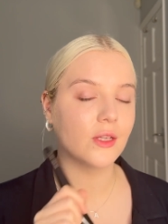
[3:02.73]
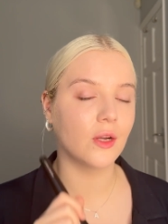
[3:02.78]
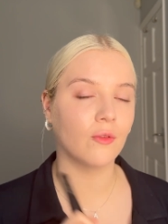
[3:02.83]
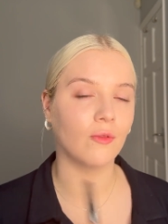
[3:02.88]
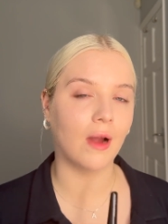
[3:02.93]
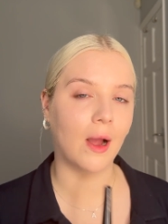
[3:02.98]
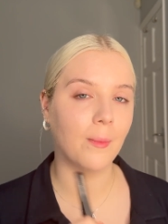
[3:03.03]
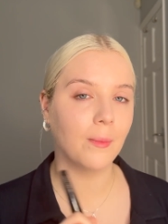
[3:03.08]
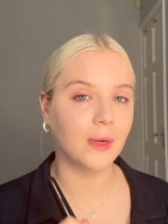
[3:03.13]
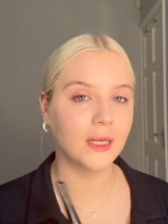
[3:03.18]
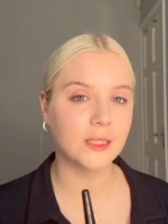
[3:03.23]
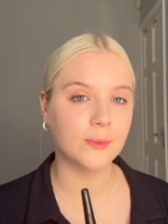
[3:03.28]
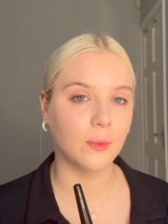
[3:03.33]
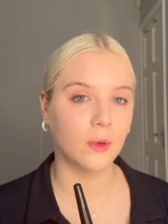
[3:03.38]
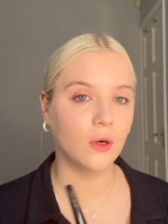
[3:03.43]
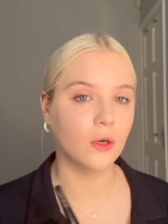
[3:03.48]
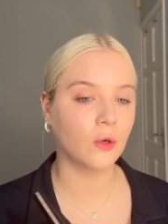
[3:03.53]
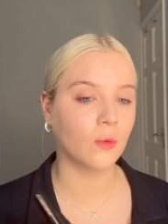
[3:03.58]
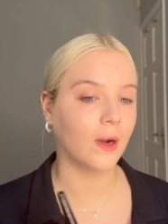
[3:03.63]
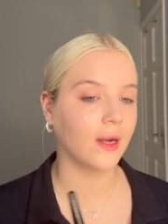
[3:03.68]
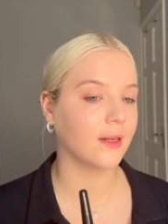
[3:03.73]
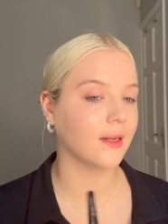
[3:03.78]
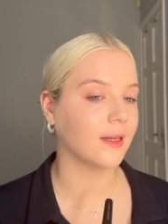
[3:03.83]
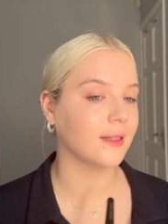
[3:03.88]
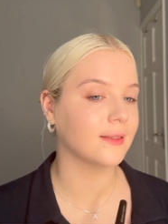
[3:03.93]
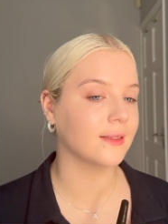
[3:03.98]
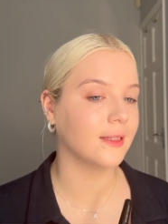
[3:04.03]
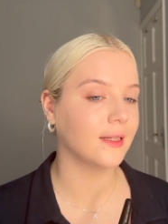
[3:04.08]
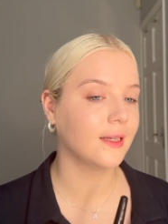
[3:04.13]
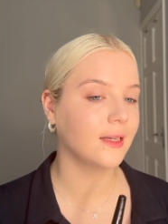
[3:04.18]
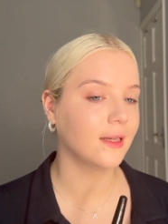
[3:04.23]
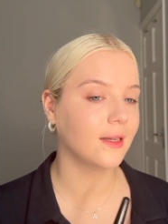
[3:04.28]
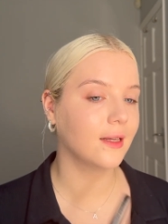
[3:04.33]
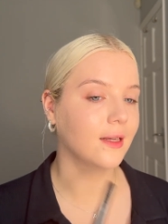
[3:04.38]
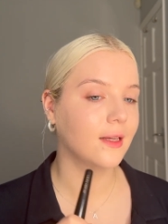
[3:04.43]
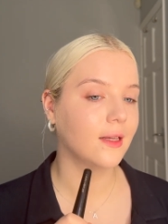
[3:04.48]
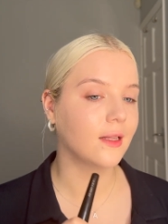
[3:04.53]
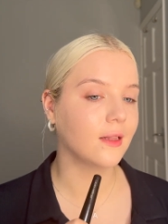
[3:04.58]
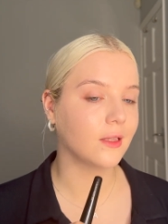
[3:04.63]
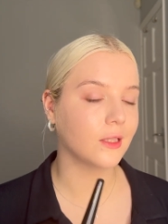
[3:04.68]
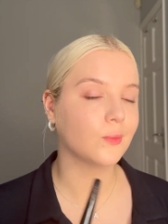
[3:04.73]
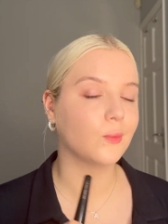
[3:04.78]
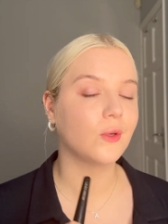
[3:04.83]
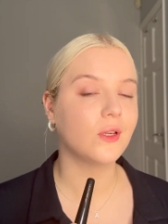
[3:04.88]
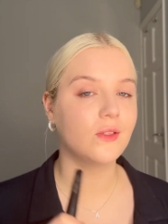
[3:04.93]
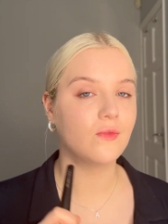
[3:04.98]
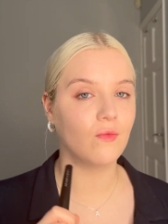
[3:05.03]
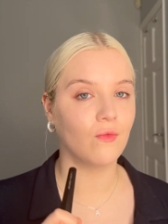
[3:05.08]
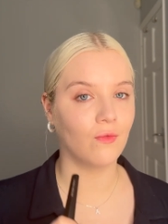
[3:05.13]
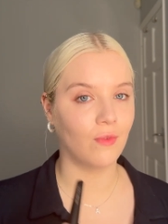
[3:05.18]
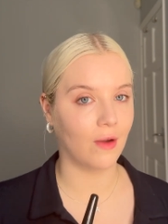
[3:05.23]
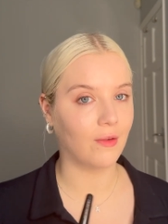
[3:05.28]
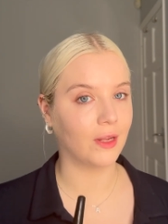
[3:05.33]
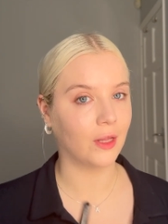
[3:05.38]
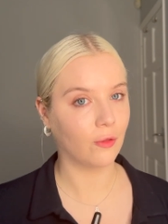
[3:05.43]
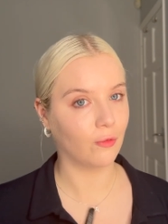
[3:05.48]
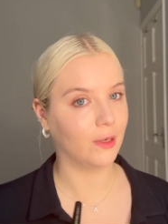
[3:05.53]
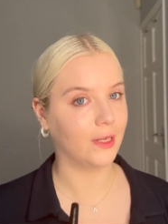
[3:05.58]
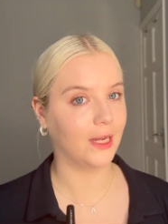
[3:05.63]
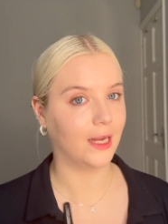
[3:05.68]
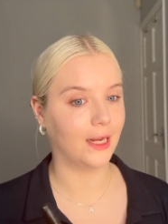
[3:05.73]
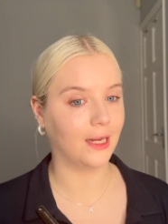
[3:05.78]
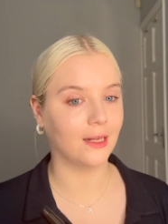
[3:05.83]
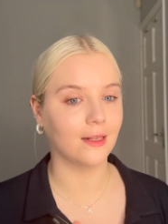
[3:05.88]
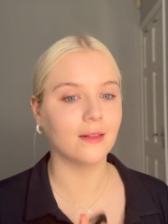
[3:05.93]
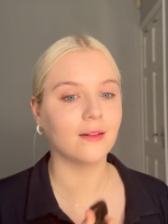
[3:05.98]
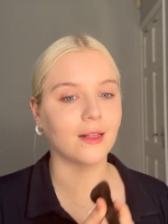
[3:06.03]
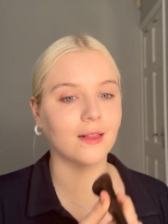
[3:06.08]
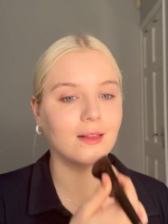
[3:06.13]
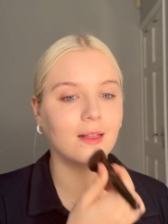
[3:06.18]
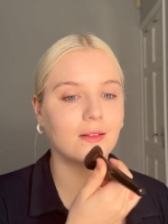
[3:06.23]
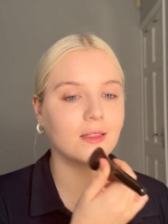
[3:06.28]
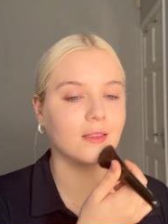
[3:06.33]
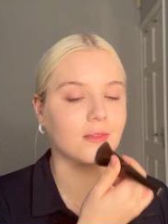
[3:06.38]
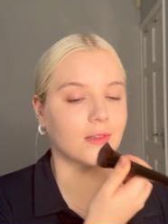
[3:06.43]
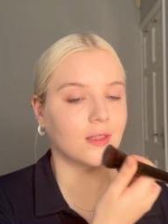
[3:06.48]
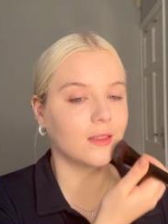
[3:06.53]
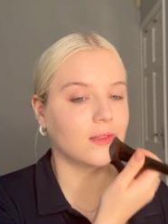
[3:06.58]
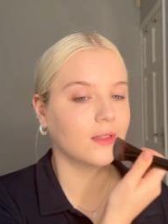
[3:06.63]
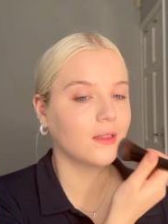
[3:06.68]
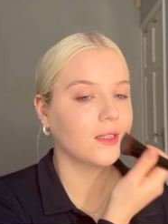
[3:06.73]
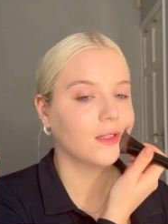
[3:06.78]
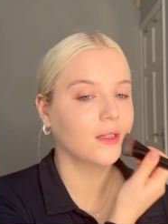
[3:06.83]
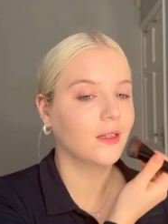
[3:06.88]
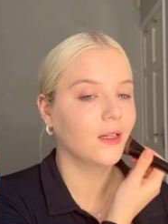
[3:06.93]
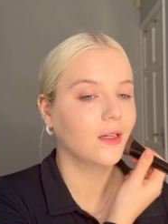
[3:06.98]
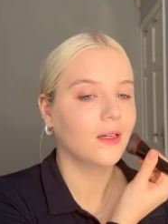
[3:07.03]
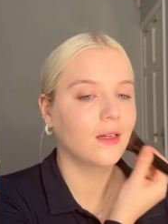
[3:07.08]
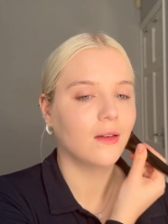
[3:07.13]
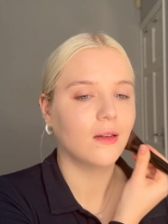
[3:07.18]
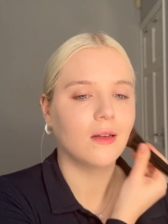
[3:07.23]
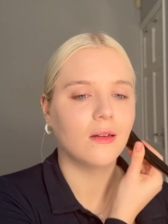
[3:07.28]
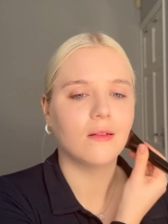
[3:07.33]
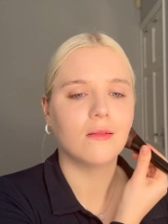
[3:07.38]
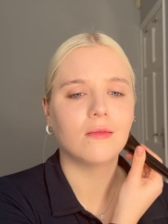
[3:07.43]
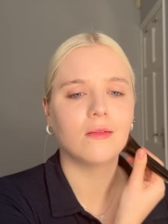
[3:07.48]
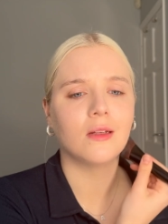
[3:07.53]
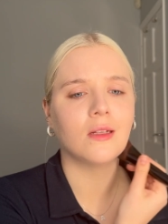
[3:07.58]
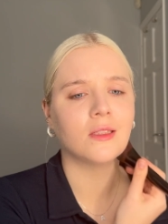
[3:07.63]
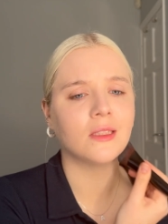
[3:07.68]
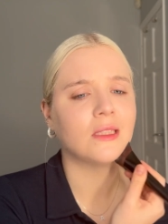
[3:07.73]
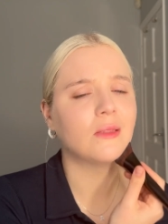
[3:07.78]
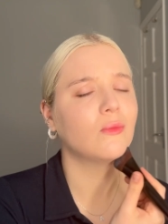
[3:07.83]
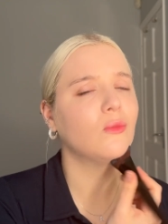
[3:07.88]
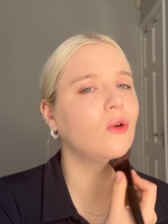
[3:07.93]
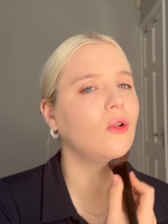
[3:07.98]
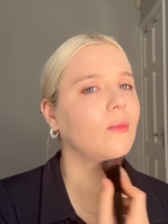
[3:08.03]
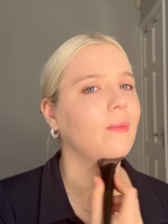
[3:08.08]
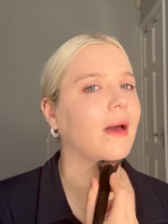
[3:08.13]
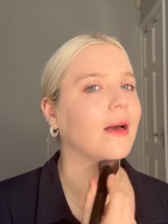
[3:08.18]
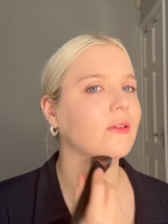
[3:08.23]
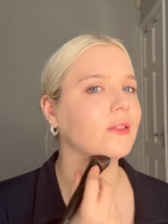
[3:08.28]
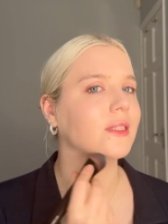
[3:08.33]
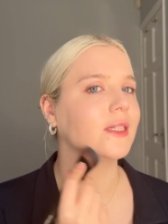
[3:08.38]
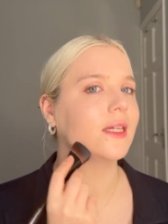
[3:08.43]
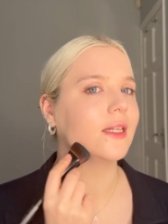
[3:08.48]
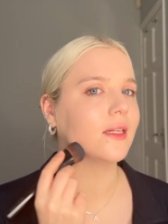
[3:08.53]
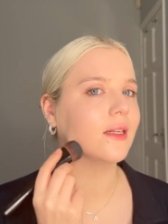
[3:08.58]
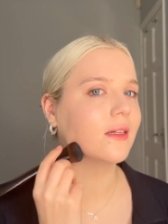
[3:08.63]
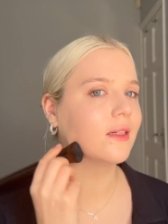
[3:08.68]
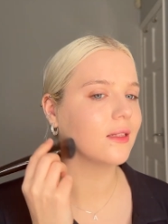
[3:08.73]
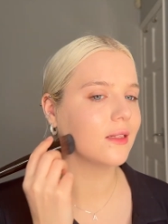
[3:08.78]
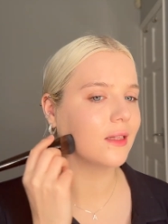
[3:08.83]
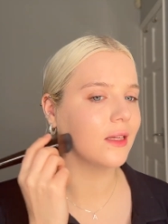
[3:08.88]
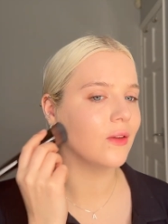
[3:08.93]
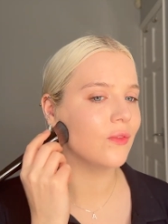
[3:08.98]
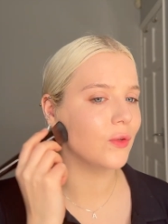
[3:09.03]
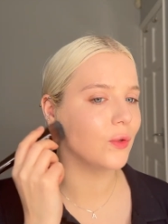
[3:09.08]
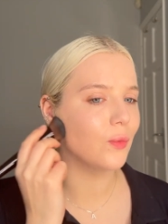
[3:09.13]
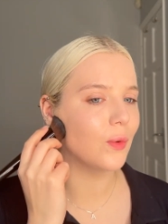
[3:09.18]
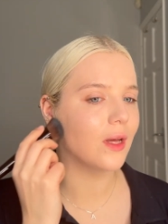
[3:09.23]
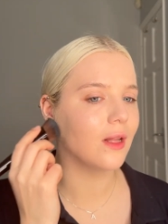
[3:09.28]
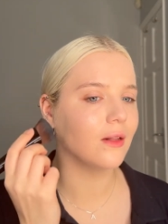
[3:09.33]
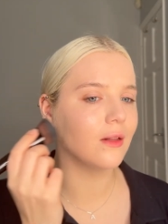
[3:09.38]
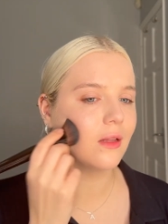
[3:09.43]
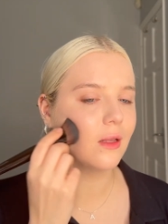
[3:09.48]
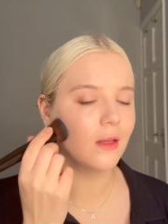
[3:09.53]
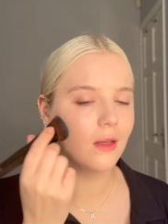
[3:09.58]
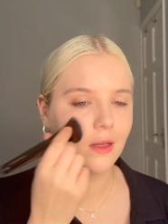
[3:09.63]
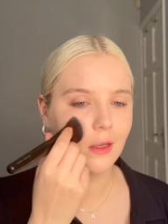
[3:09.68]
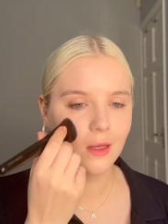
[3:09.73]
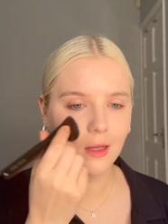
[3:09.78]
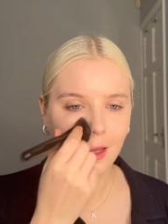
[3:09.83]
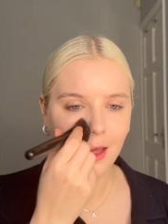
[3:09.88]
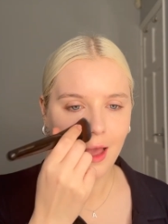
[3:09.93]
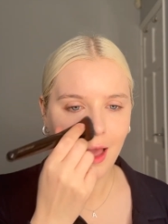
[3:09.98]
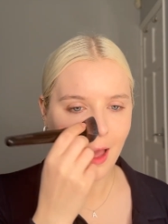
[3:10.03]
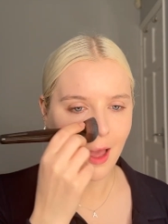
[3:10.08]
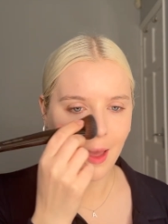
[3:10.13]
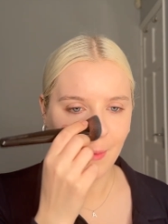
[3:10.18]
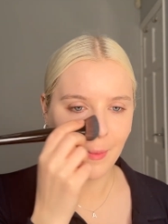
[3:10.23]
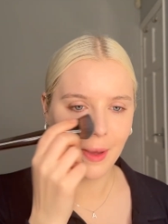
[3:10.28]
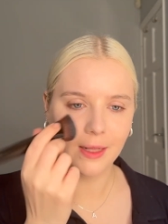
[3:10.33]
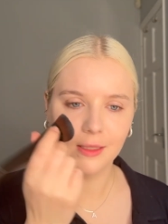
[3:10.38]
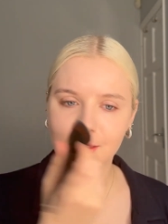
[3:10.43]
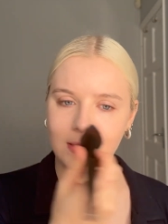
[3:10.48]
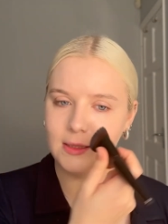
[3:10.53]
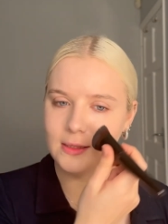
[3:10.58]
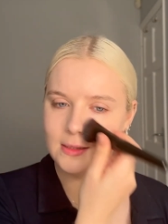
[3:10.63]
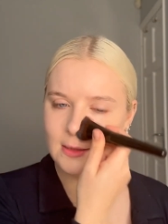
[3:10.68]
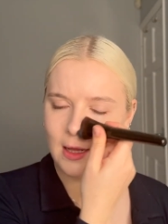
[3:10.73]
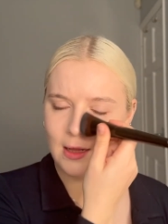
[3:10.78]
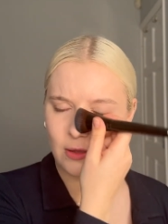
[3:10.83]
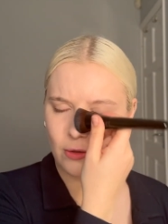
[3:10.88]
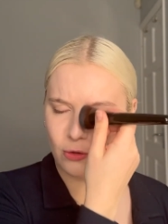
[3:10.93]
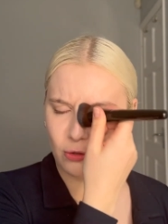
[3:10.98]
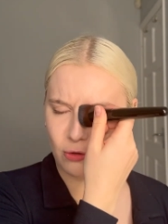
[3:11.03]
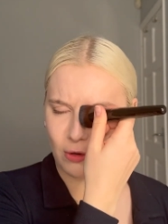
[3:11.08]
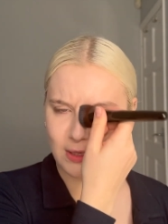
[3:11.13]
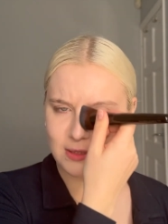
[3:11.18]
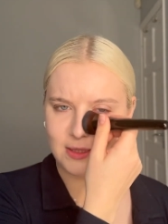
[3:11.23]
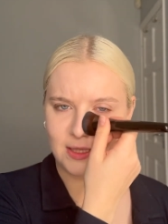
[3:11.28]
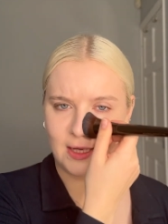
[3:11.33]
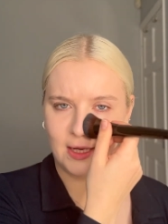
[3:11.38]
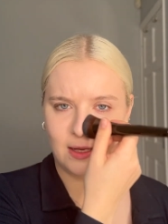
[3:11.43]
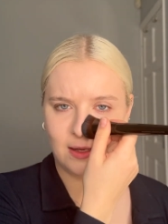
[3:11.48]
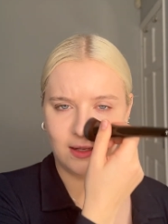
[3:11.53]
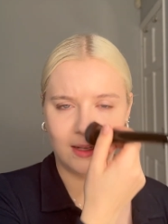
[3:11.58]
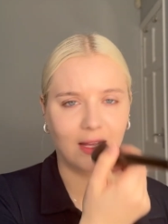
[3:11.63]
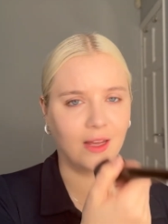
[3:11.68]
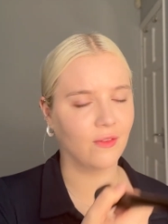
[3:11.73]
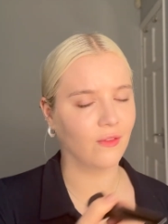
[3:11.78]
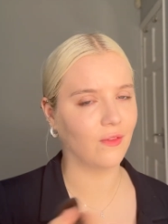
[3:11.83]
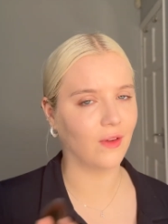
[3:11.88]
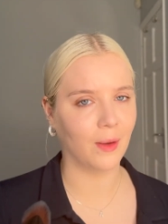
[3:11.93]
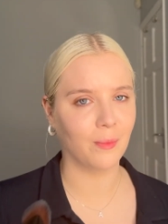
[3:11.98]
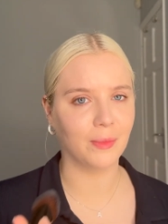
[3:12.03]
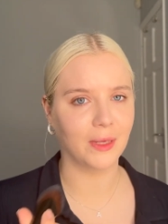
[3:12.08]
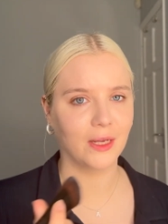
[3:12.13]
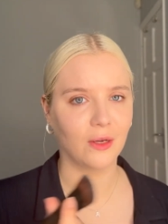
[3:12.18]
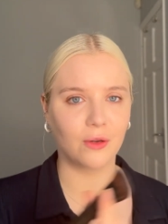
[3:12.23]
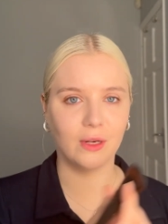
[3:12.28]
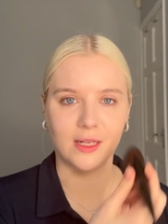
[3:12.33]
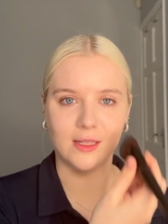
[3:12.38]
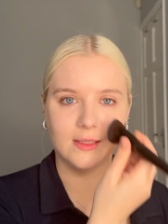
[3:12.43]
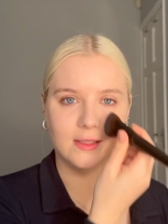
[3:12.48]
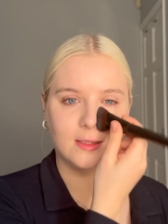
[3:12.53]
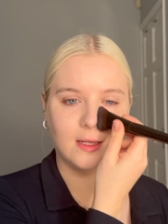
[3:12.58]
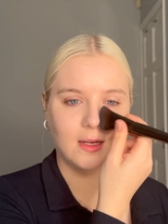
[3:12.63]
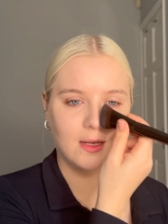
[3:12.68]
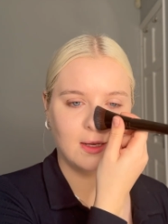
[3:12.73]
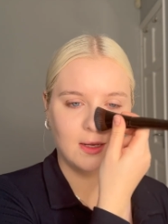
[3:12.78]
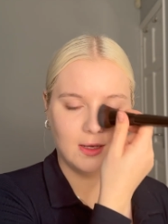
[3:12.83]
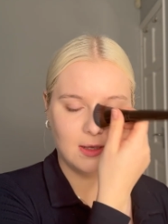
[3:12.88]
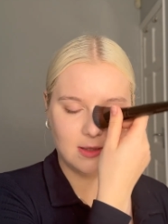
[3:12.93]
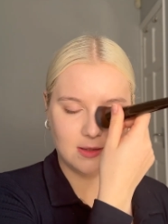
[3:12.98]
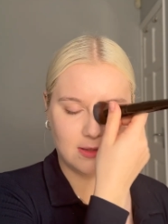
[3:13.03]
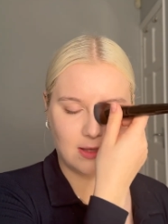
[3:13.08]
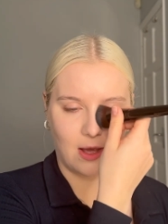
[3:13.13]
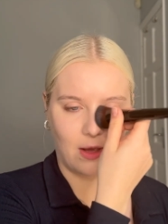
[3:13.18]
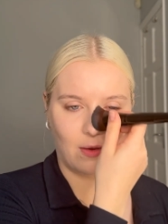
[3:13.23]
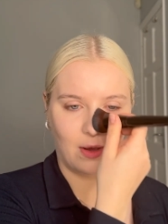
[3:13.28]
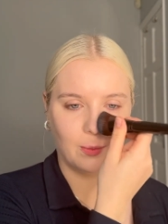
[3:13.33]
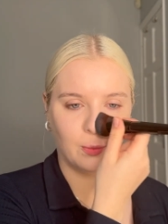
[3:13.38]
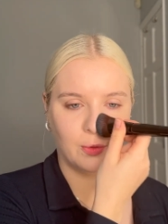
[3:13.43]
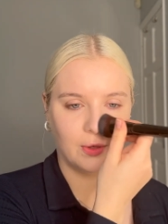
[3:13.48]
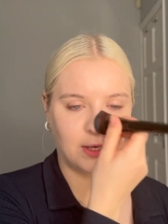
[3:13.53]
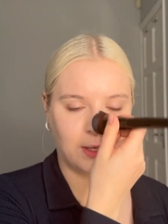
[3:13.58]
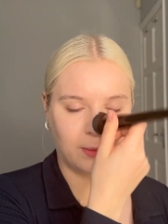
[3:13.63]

around my spot quite nicely. The spot is very 3D. Like that's a small mountain, if you will. Um, and she's a little crusty, if I'm being honest. So I'm pretty